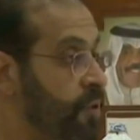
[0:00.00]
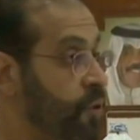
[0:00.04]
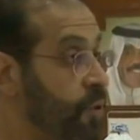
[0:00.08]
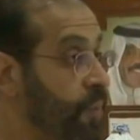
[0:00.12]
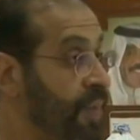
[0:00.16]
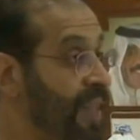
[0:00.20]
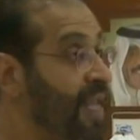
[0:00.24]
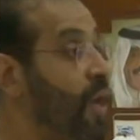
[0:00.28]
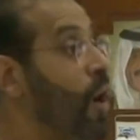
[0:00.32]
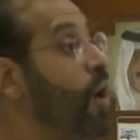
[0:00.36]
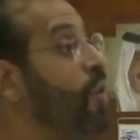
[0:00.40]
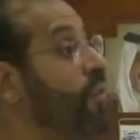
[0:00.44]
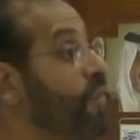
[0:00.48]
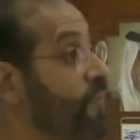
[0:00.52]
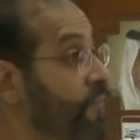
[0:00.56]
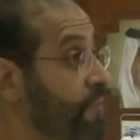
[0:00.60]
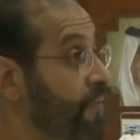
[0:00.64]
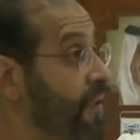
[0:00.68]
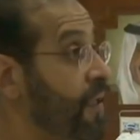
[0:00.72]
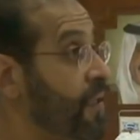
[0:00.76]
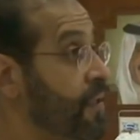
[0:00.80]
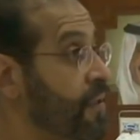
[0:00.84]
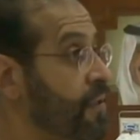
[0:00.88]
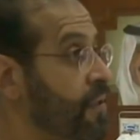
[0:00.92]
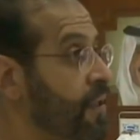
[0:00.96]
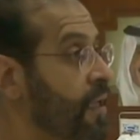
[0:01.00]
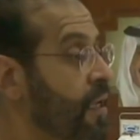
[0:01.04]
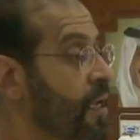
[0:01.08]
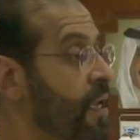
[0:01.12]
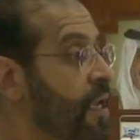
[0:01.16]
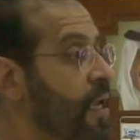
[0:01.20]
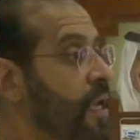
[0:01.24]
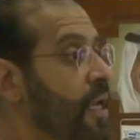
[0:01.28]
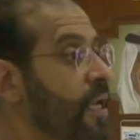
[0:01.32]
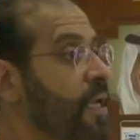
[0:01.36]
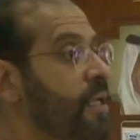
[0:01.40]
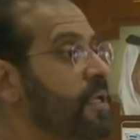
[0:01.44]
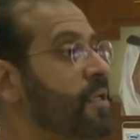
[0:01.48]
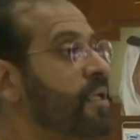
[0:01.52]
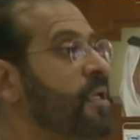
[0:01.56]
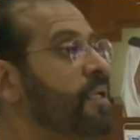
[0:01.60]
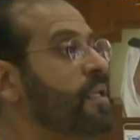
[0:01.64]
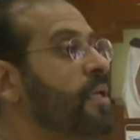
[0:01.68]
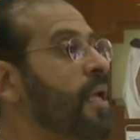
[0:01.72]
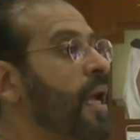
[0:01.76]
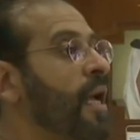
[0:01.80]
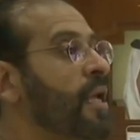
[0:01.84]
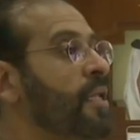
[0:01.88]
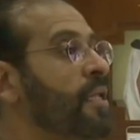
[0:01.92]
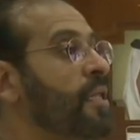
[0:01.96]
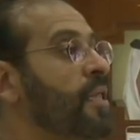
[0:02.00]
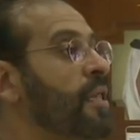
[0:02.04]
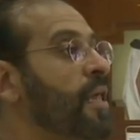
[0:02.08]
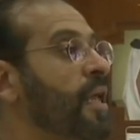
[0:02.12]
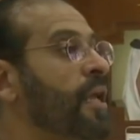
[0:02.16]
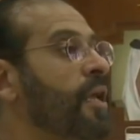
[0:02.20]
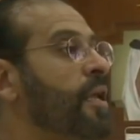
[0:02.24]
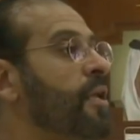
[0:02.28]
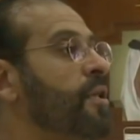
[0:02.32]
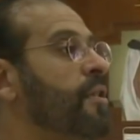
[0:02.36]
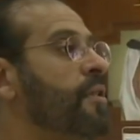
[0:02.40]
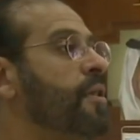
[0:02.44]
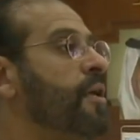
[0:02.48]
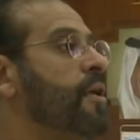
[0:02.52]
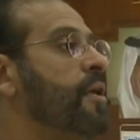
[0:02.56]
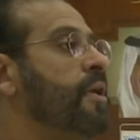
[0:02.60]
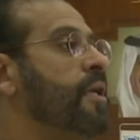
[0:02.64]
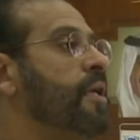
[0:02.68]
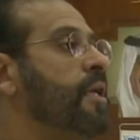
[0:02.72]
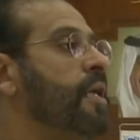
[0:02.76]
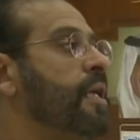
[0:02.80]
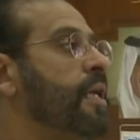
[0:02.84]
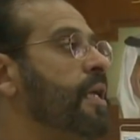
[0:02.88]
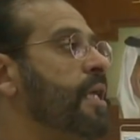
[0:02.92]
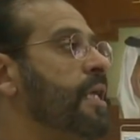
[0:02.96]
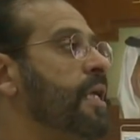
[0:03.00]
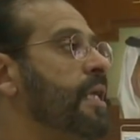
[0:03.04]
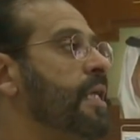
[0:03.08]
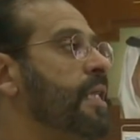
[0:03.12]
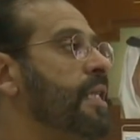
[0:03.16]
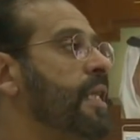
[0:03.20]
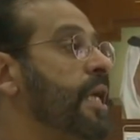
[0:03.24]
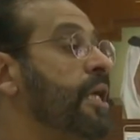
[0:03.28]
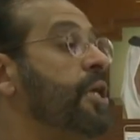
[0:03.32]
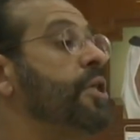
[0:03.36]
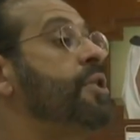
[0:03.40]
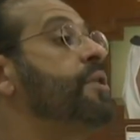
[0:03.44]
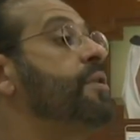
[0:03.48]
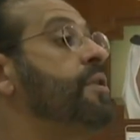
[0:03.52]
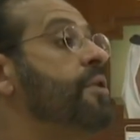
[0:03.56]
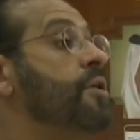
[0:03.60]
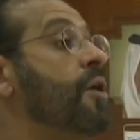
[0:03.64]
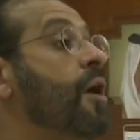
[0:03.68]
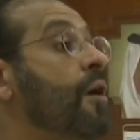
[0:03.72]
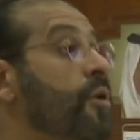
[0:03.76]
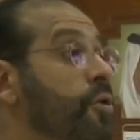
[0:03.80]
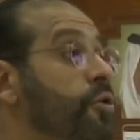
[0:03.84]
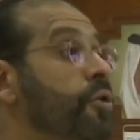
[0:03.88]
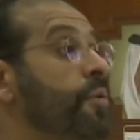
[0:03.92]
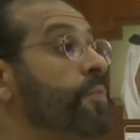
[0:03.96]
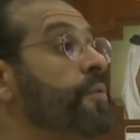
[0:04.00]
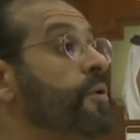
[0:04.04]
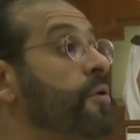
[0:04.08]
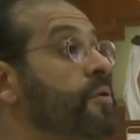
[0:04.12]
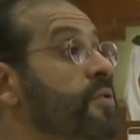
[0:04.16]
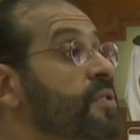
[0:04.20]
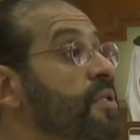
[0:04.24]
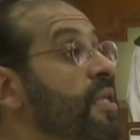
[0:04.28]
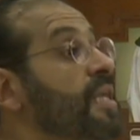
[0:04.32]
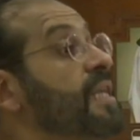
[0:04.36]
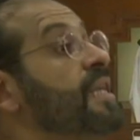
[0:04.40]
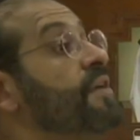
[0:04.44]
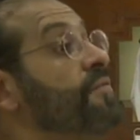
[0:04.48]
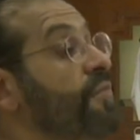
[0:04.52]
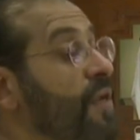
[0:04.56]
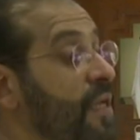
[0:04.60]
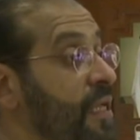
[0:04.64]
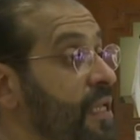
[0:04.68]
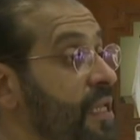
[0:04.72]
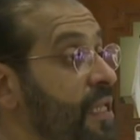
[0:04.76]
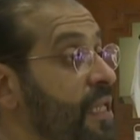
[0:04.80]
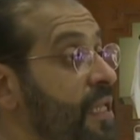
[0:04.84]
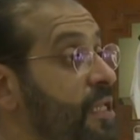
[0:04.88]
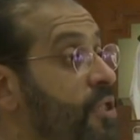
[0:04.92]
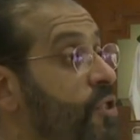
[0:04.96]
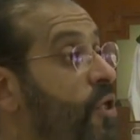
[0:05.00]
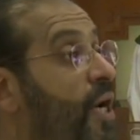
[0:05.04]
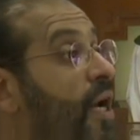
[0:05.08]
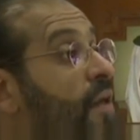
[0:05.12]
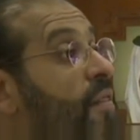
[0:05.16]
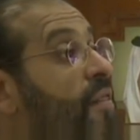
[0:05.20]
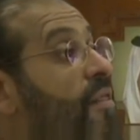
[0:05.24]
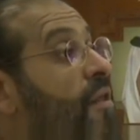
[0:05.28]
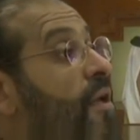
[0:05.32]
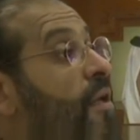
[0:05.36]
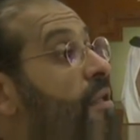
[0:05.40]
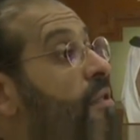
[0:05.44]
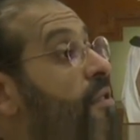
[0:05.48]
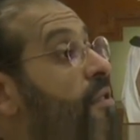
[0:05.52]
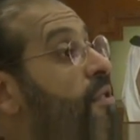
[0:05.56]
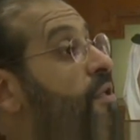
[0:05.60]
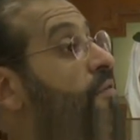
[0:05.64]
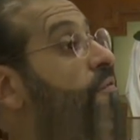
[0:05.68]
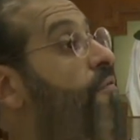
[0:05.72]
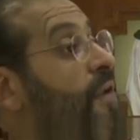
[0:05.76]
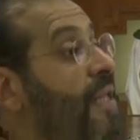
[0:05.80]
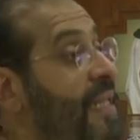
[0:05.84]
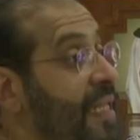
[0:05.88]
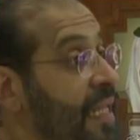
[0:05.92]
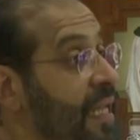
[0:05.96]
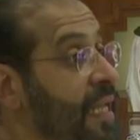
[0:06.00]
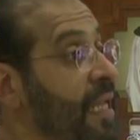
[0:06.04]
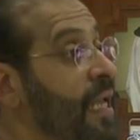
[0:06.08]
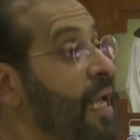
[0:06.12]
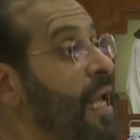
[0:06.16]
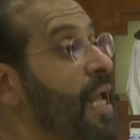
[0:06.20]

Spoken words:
be on the field, and they could contribute significantly. So I thought differently.